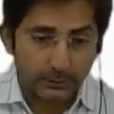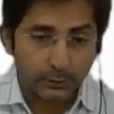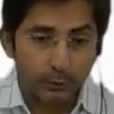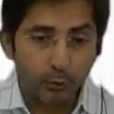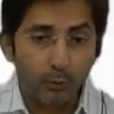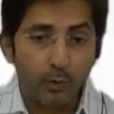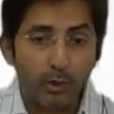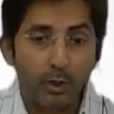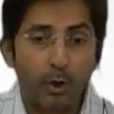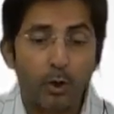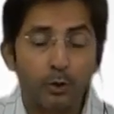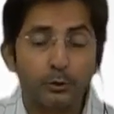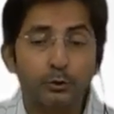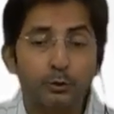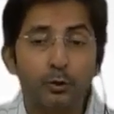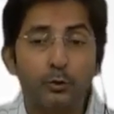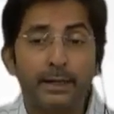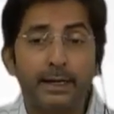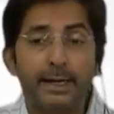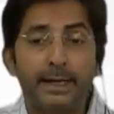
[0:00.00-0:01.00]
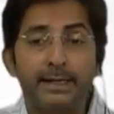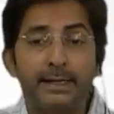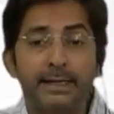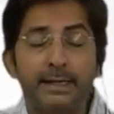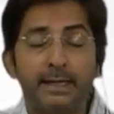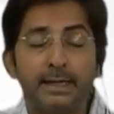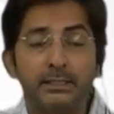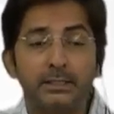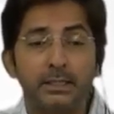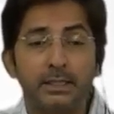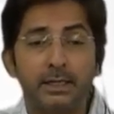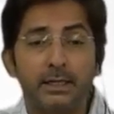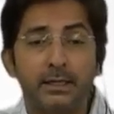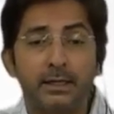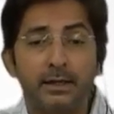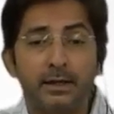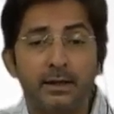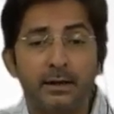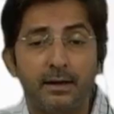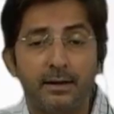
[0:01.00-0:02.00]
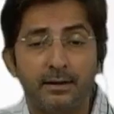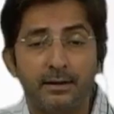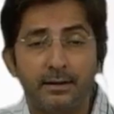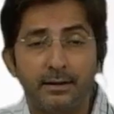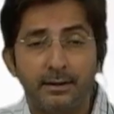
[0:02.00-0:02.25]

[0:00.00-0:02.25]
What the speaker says: you will also get deduction under.